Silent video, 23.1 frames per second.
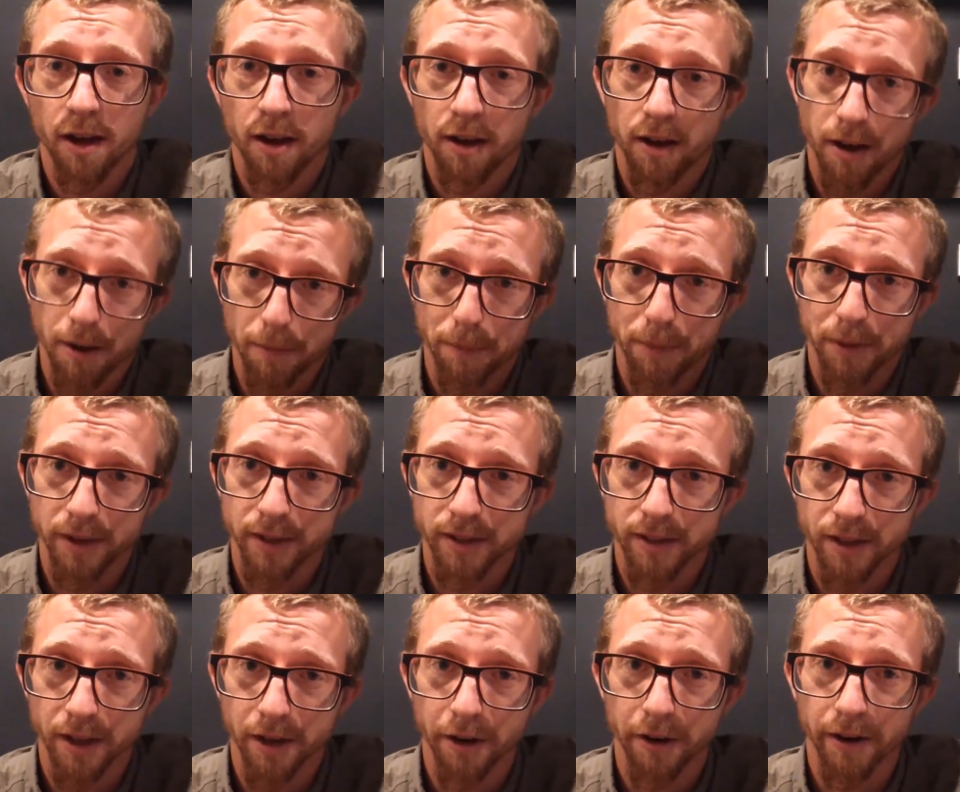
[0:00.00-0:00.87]

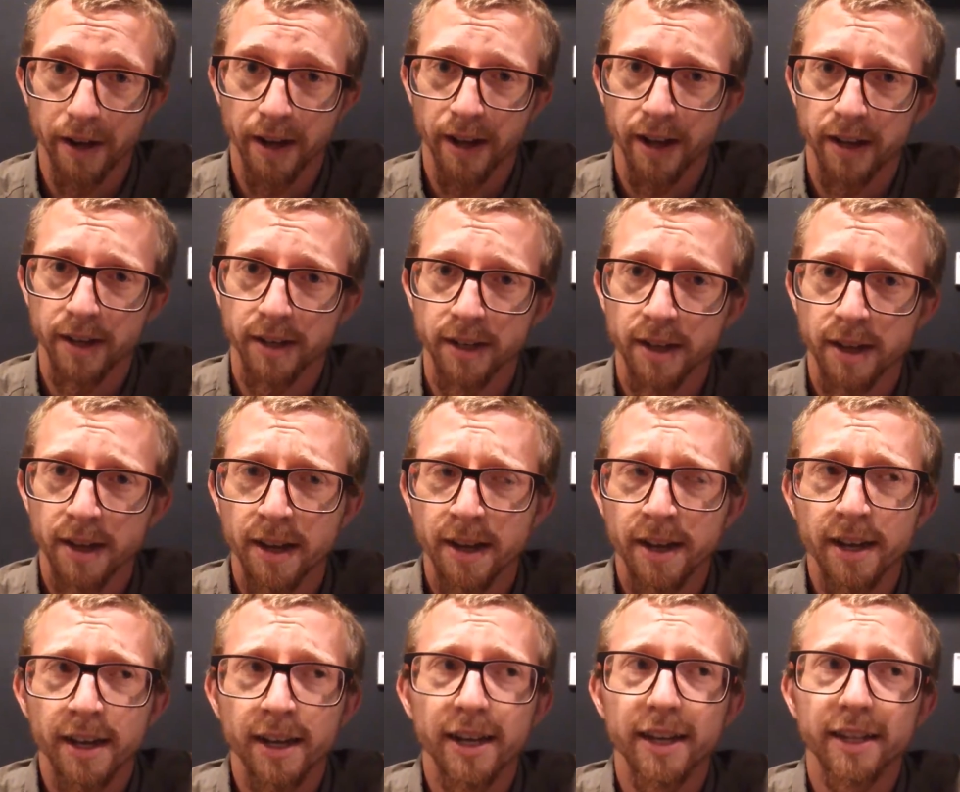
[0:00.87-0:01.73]
companies there, and
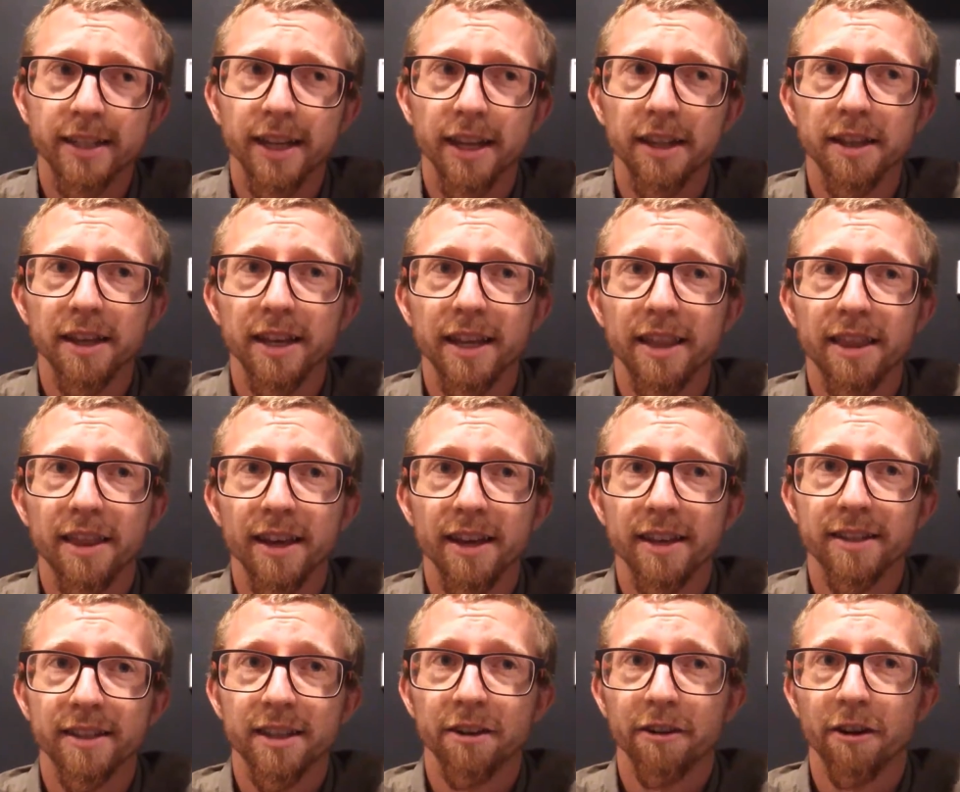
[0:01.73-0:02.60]
he said that he
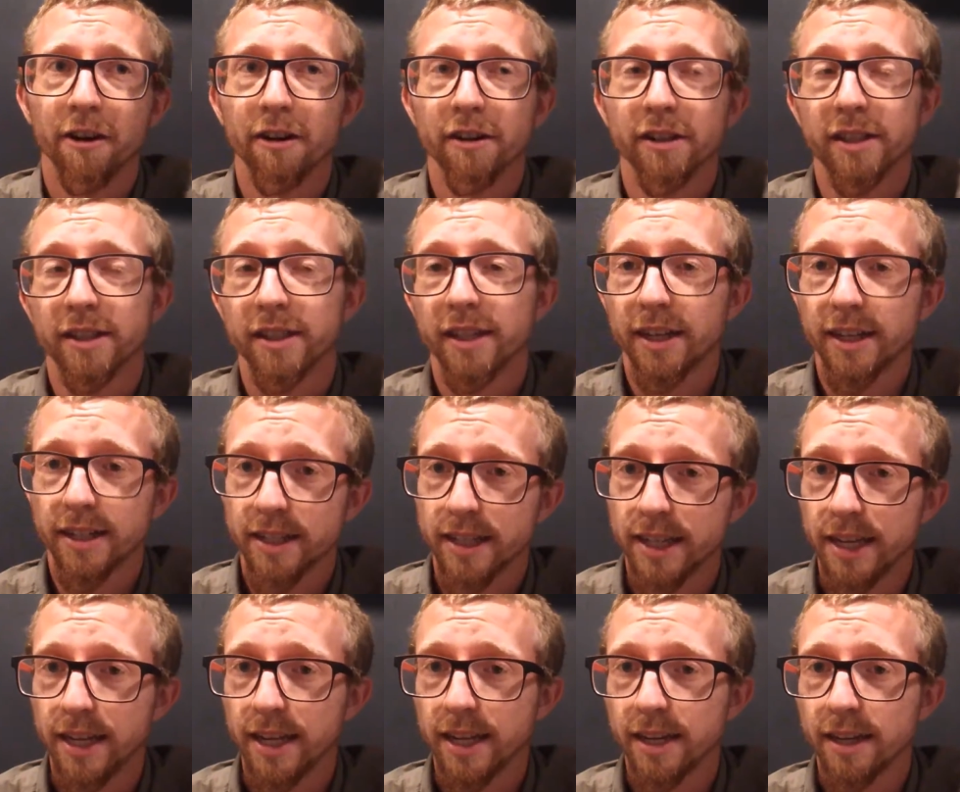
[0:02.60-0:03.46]
thinks there are
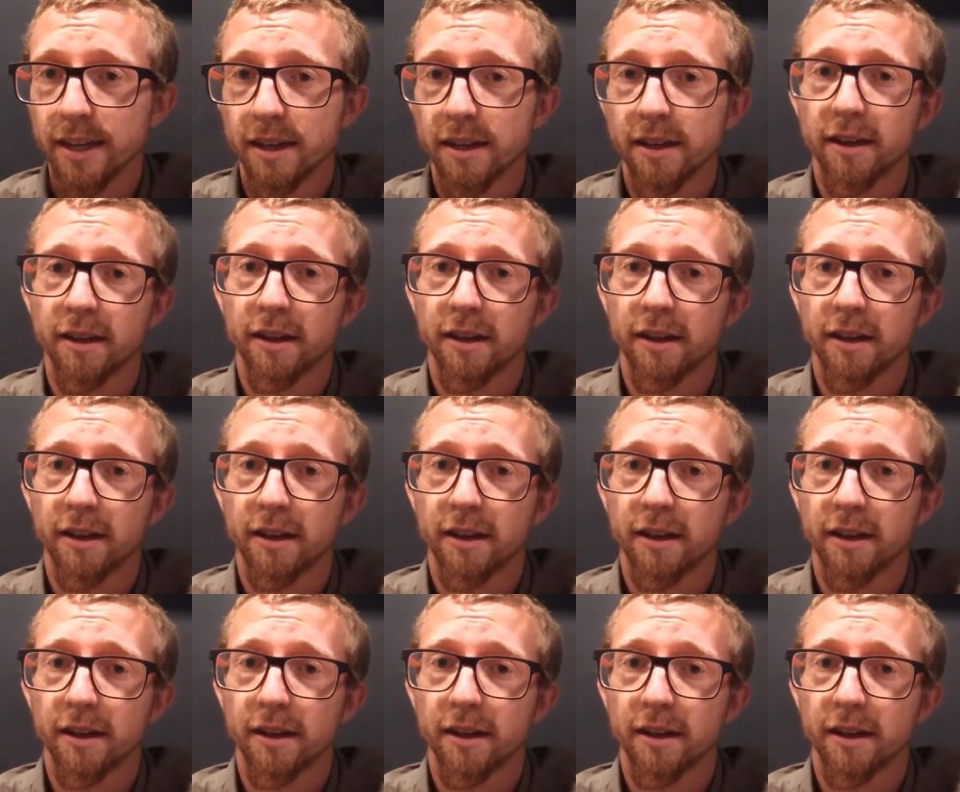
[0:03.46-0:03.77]
16